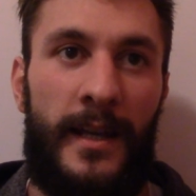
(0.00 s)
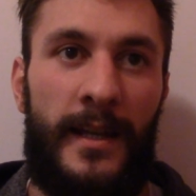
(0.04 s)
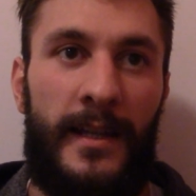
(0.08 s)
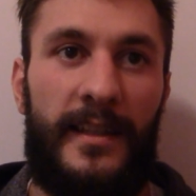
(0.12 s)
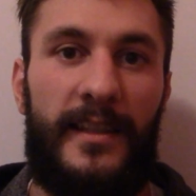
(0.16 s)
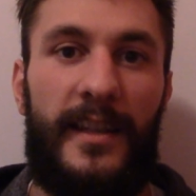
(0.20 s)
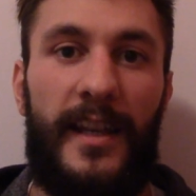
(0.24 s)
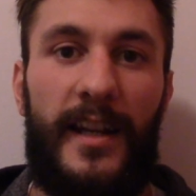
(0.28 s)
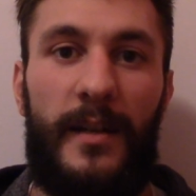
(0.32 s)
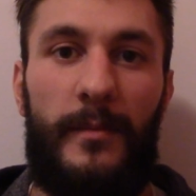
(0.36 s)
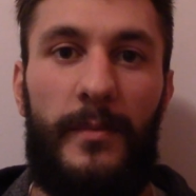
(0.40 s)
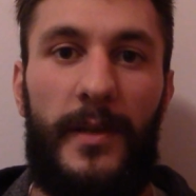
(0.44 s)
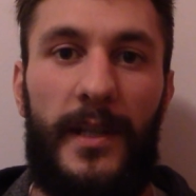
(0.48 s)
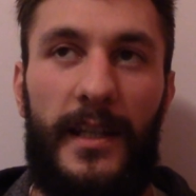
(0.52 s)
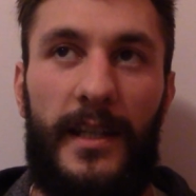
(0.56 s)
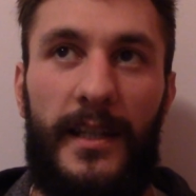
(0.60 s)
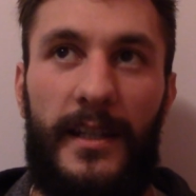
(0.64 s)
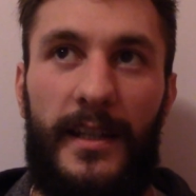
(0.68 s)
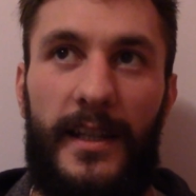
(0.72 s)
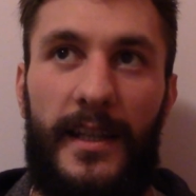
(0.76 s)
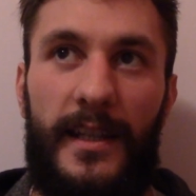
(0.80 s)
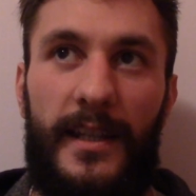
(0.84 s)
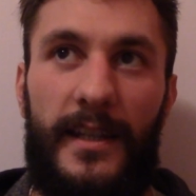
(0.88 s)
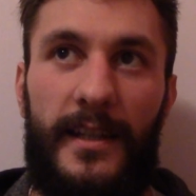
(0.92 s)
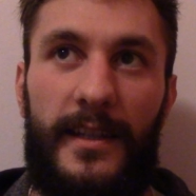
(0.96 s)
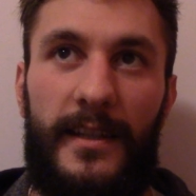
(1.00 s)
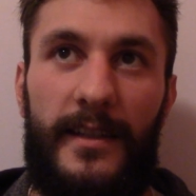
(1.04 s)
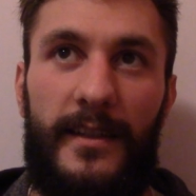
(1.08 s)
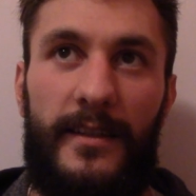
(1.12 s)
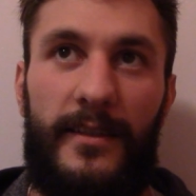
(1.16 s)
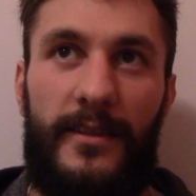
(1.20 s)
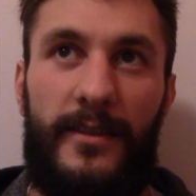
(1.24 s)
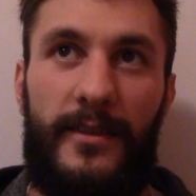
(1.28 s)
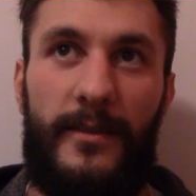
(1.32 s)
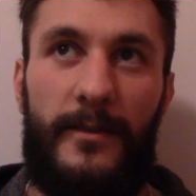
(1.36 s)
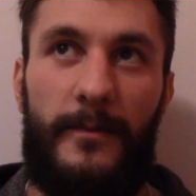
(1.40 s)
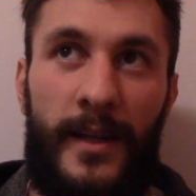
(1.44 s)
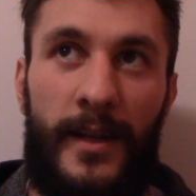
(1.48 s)
State of being
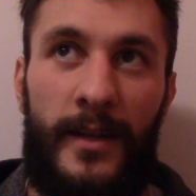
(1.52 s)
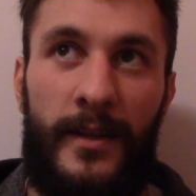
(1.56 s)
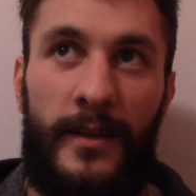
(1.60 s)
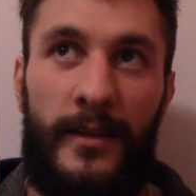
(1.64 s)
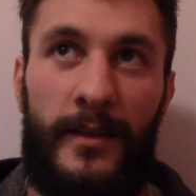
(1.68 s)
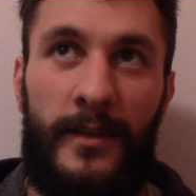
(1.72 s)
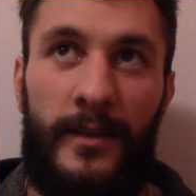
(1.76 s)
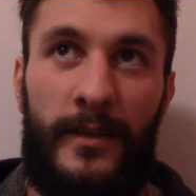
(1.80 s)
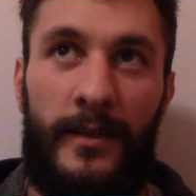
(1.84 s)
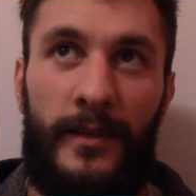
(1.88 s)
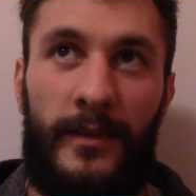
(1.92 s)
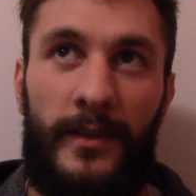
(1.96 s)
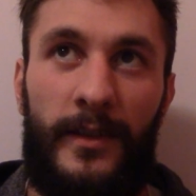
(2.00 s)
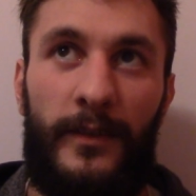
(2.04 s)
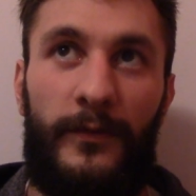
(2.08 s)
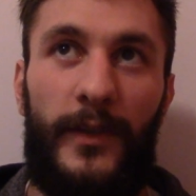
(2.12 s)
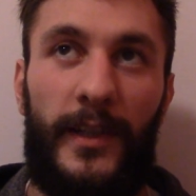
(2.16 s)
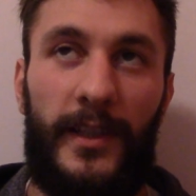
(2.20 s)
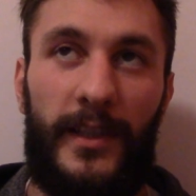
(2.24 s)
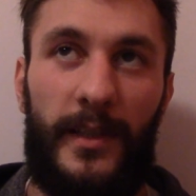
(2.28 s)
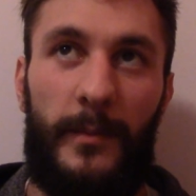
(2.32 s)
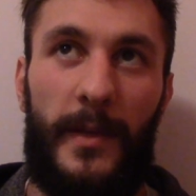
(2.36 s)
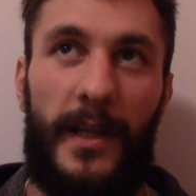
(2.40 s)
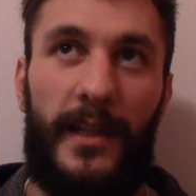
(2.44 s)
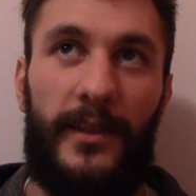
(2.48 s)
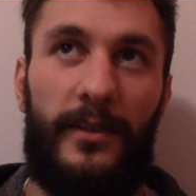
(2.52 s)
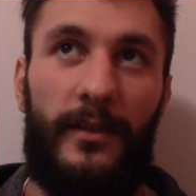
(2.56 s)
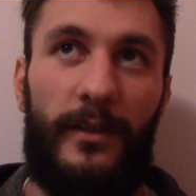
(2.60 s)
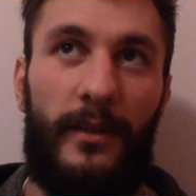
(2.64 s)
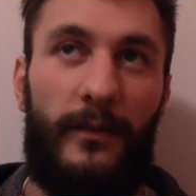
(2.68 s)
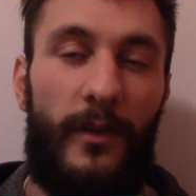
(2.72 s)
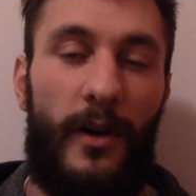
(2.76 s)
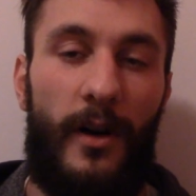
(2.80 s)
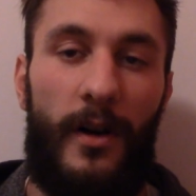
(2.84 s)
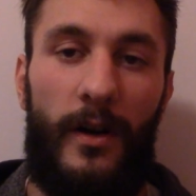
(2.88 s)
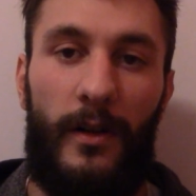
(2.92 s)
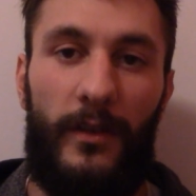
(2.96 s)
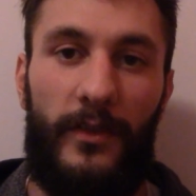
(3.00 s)
is the fundamental of
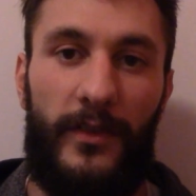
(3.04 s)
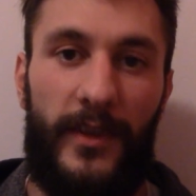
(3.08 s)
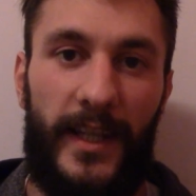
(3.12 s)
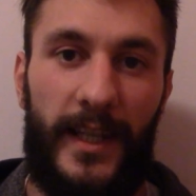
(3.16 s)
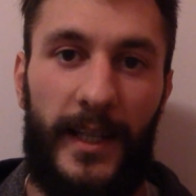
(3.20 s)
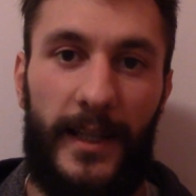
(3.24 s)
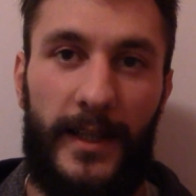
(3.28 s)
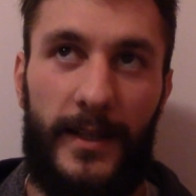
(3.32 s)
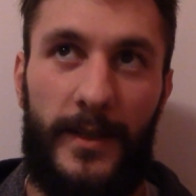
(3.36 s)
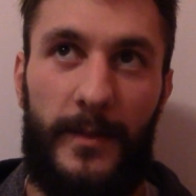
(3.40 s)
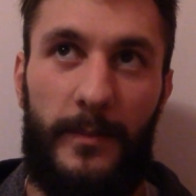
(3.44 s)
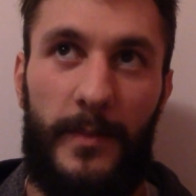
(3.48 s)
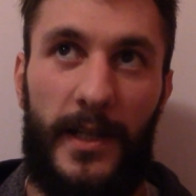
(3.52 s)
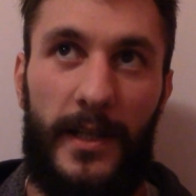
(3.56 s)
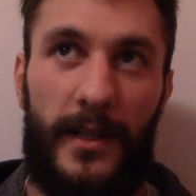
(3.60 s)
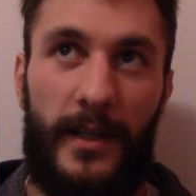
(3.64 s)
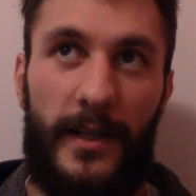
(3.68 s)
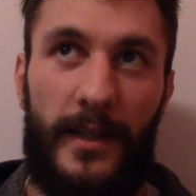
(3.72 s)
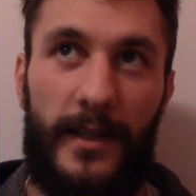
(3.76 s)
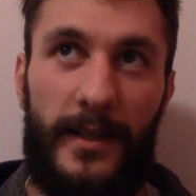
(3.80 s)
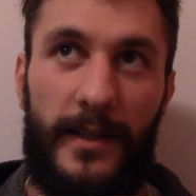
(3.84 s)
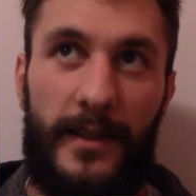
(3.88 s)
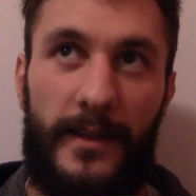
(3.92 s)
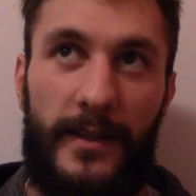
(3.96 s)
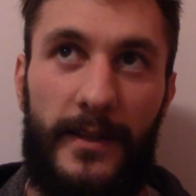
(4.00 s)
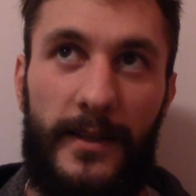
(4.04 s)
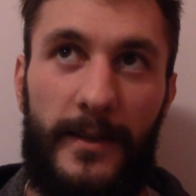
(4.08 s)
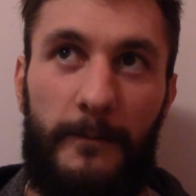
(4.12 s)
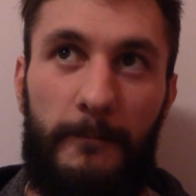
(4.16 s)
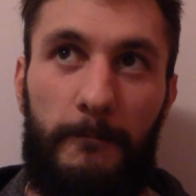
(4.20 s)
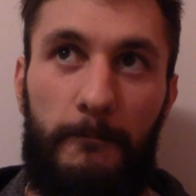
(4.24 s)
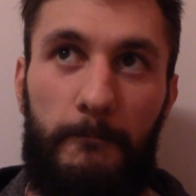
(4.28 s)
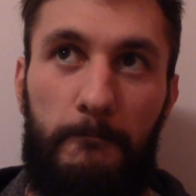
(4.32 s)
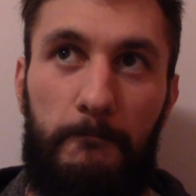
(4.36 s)
all things, because